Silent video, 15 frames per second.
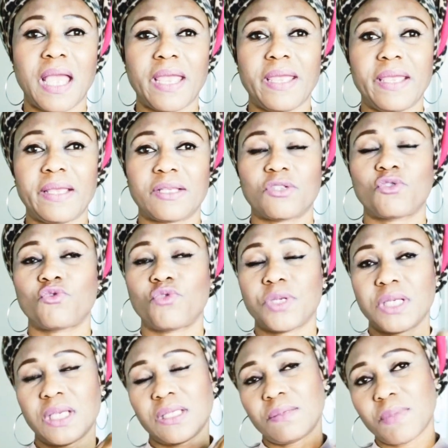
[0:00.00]
I
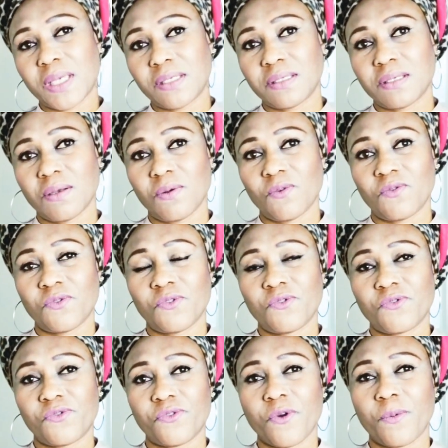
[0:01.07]
extricate myself
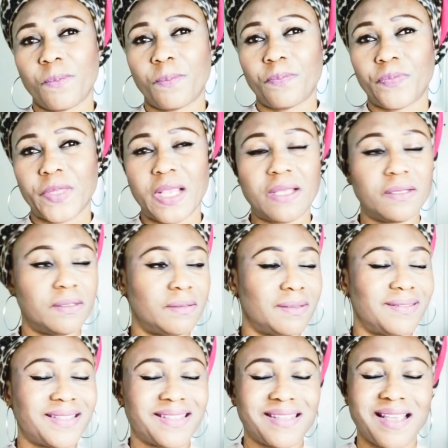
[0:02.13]
from
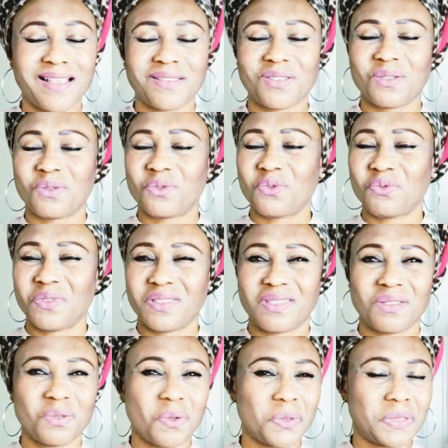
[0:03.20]
anything that has to do
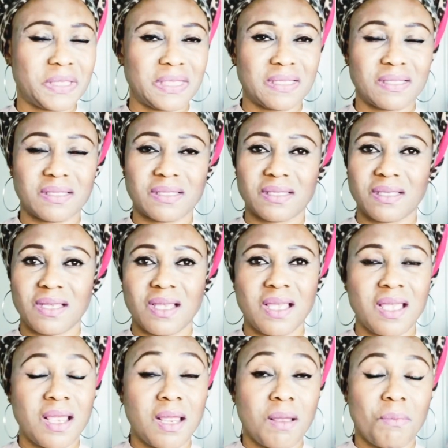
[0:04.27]
with toxins.
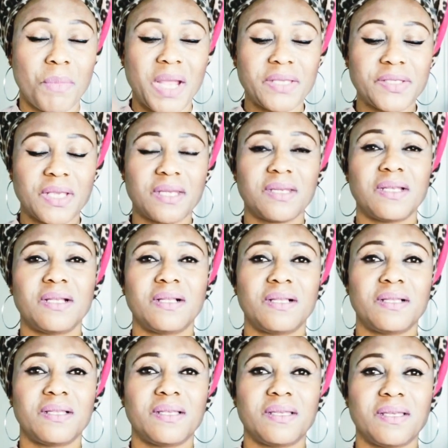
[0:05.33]
My
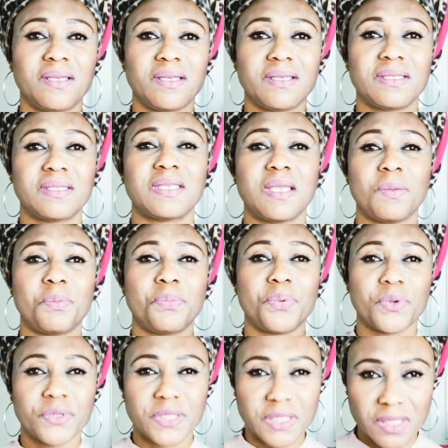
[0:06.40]
channel is a
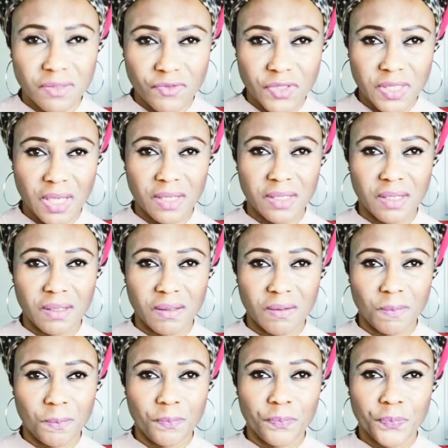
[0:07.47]
positive channel.